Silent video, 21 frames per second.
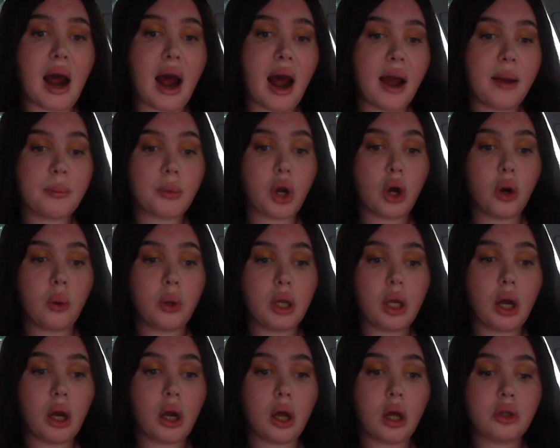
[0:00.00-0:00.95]
I'm
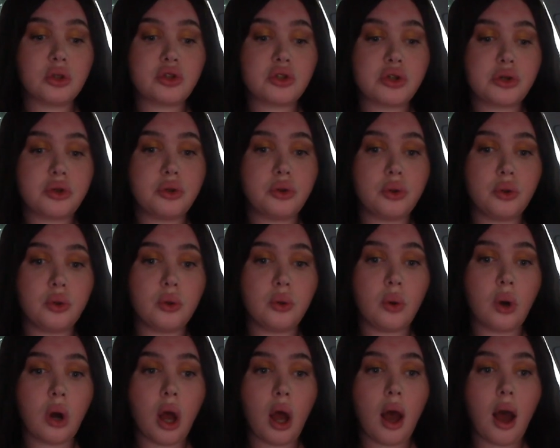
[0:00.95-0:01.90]
going
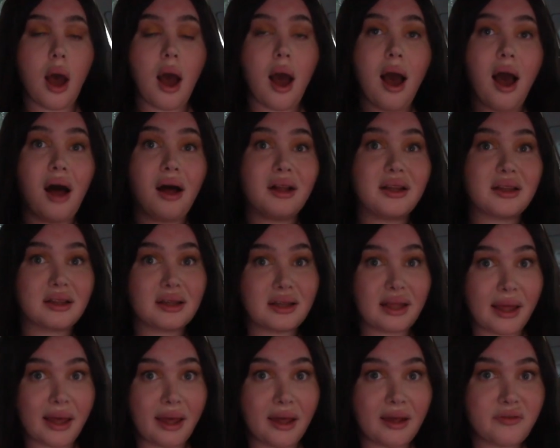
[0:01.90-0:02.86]
to
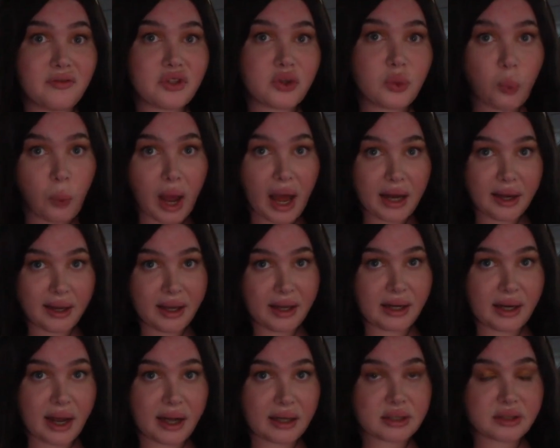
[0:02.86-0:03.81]
Liv's
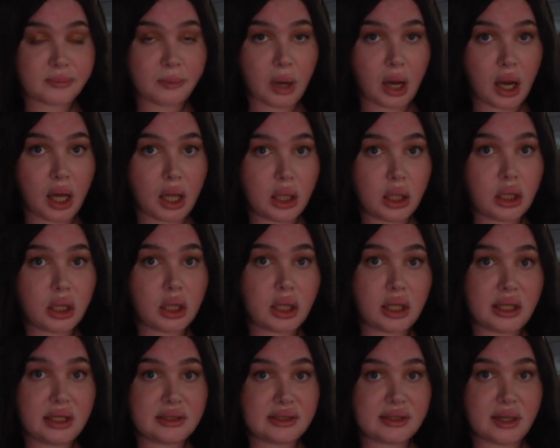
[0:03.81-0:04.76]
wedding next month
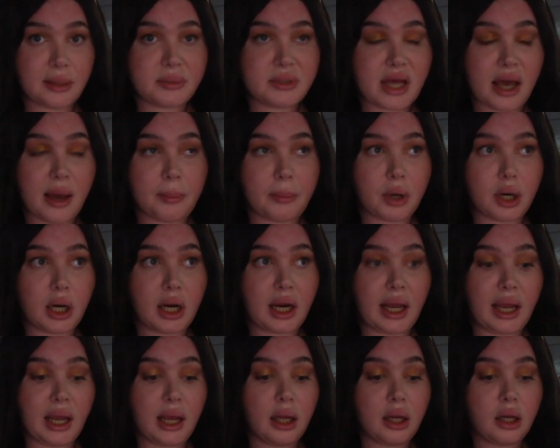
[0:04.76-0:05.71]
in September
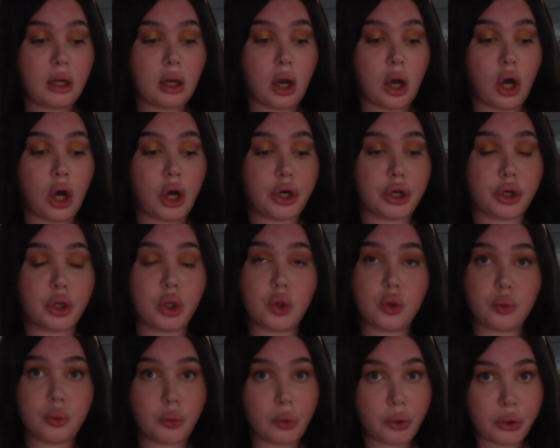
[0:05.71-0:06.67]
and on a
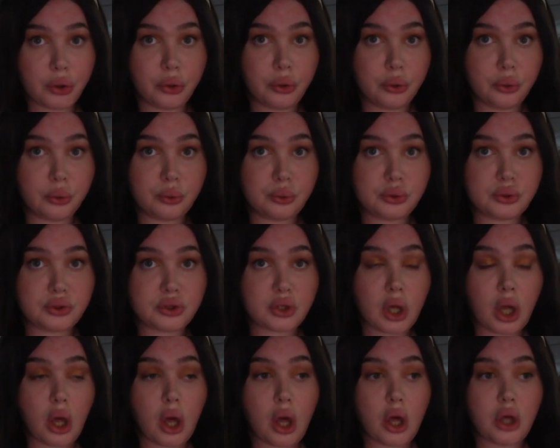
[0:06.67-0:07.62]
cruise.
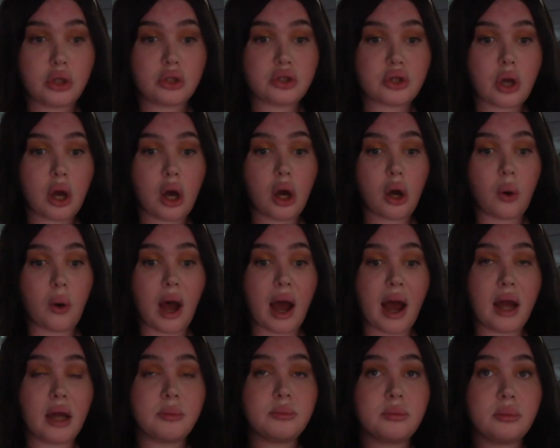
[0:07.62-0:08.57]
So
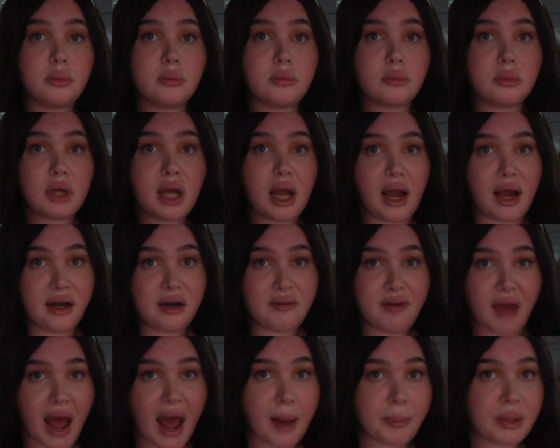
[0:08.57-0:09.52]
I'm kind of
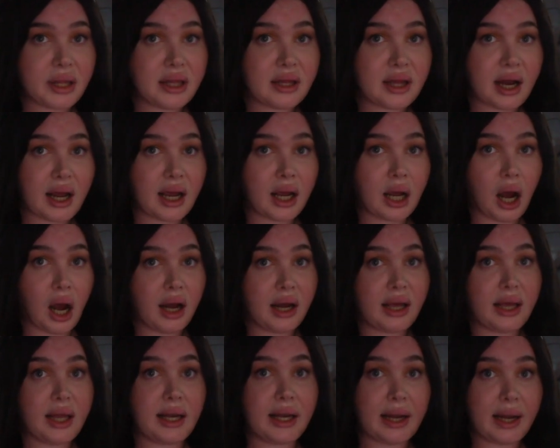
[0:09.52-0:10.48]
happy that I got
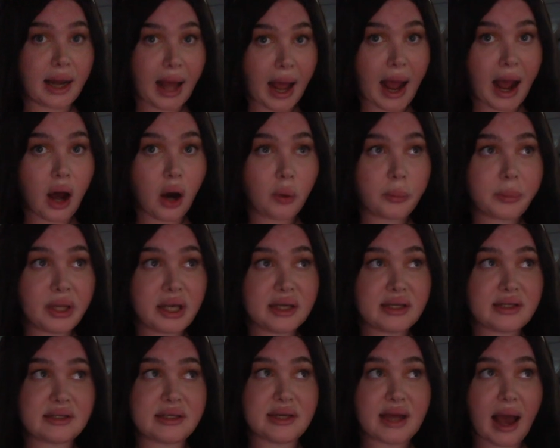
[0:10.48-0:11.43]
it now
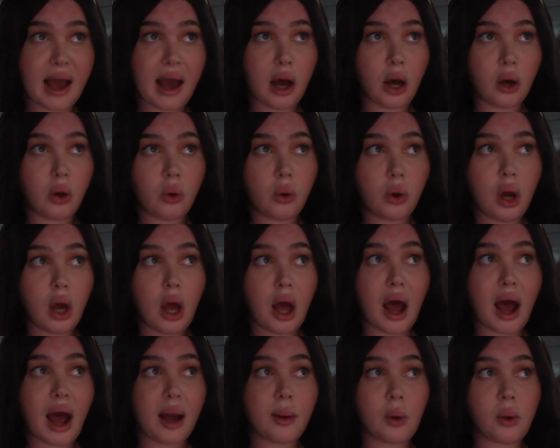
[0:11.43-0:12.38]
because now
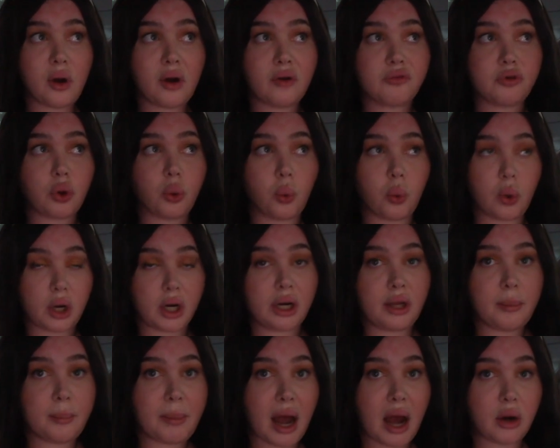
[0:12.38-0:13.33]
I won't have to worry
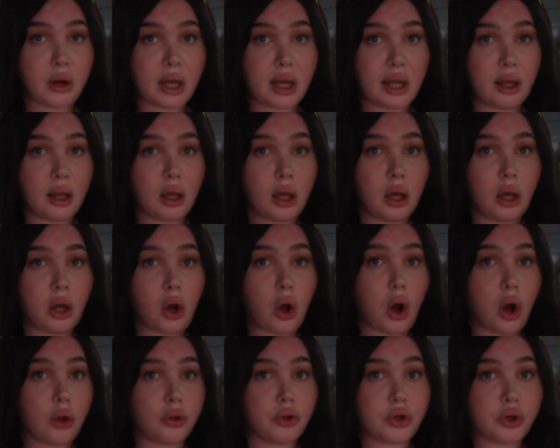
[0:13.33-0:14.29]
about it
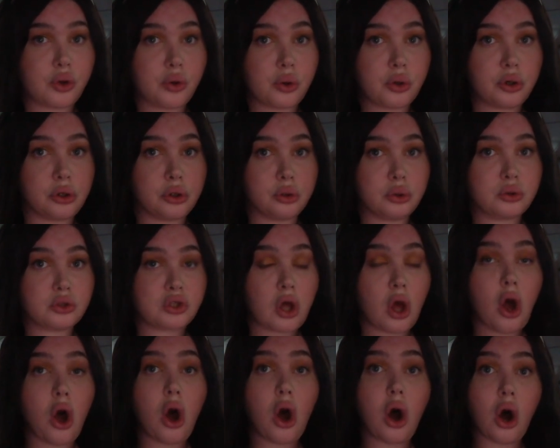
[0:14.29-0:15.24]
on the cruise.
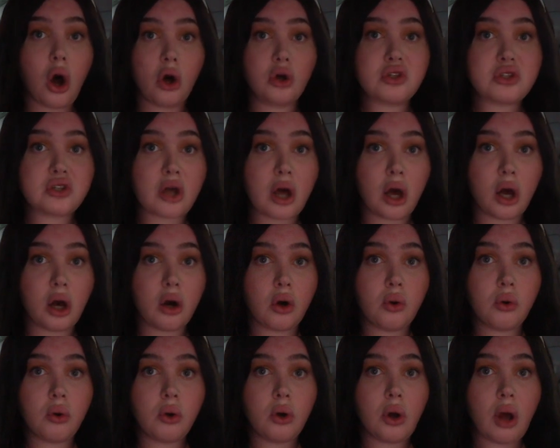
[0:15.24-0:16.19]

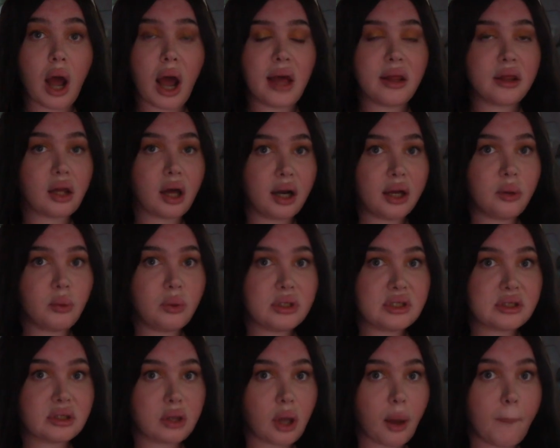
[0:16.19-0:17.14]
Also, I thought it
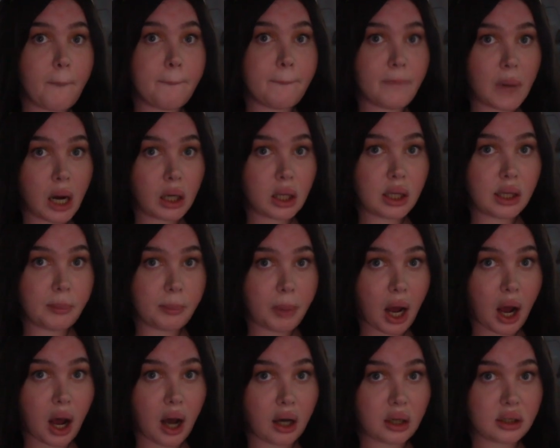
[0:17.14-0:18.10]
was
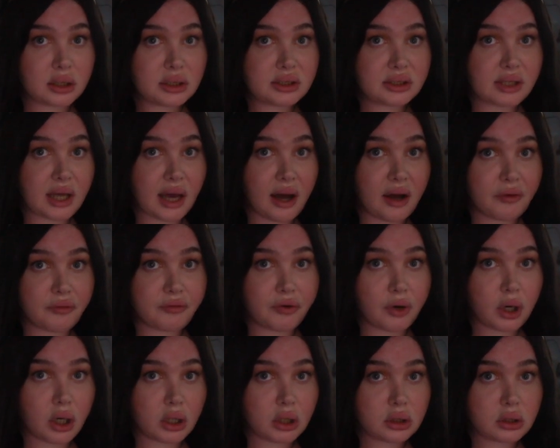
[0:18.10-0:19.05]
monkeypox at
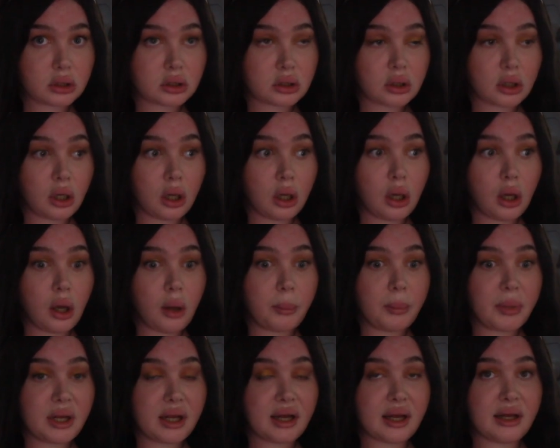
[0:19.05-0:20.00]
first
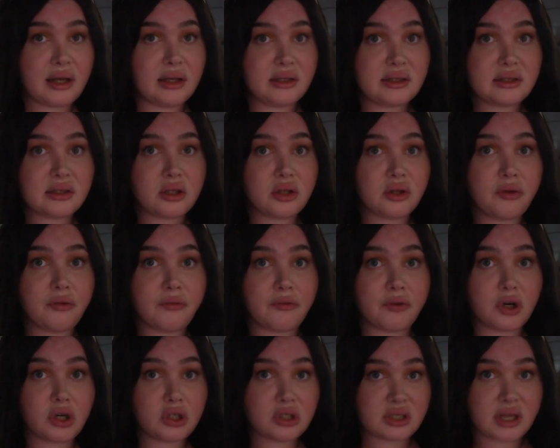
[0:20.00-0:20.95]
because the
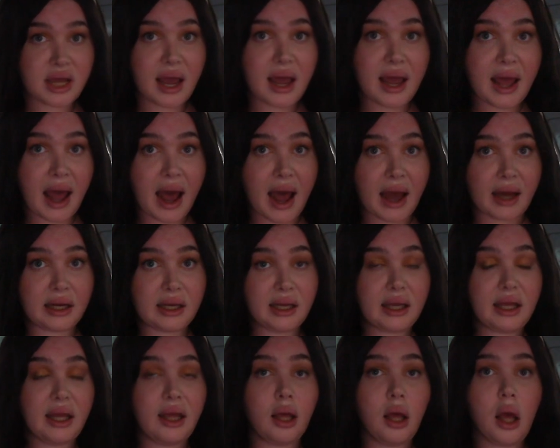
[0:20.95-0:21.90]
first day I had
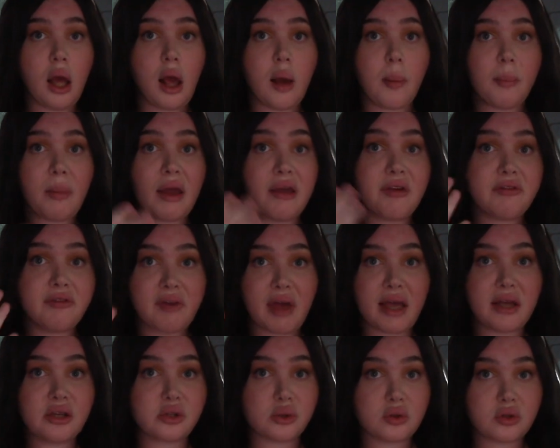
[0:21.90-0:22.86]
it, my
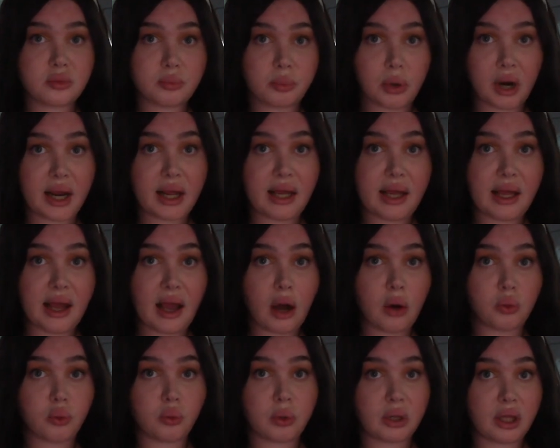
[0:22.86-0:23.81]
face was breaking
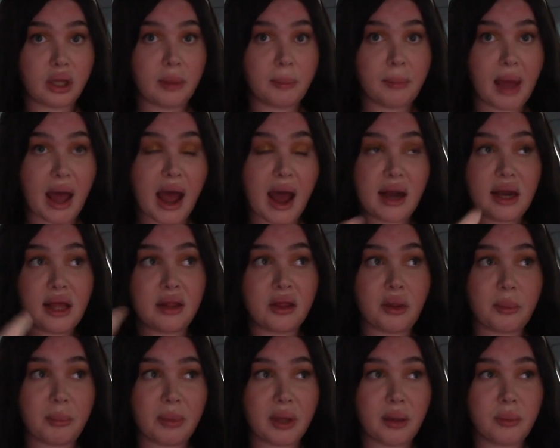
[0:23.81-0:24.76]
out really bad and
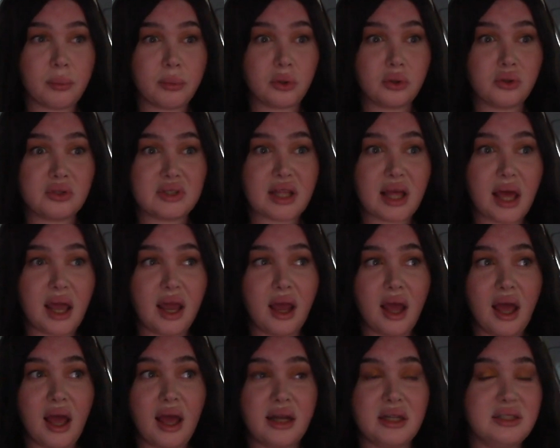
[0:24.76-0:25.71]
the pimples like
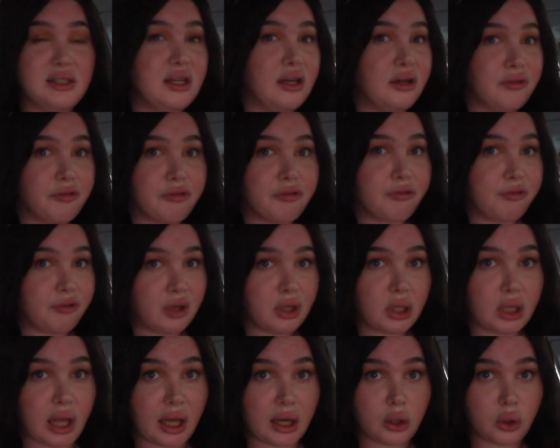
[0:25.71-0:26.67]
didn't feel
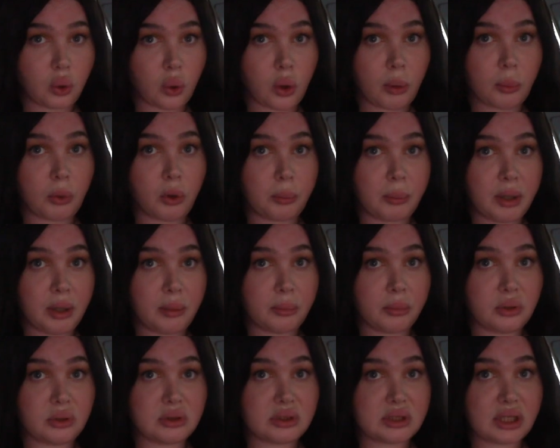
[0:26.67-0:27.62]
like normal
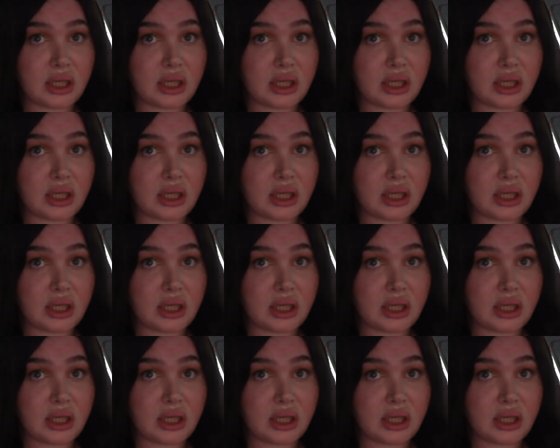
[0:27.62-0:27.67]
pimples.